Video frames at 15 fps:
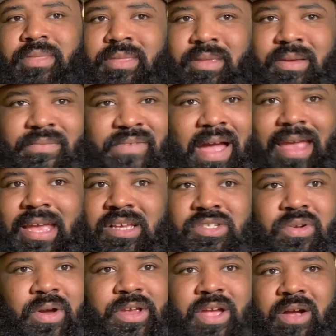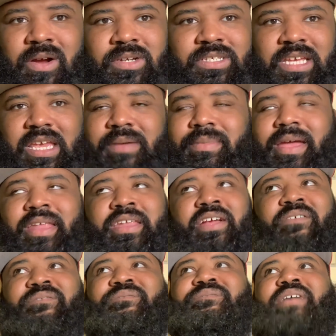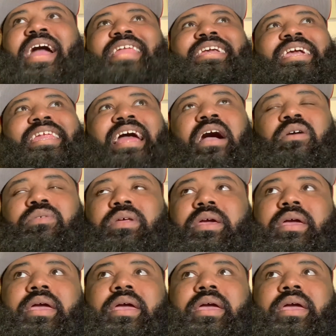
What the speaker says: the Vikings are a younger team, and they're fighting it out.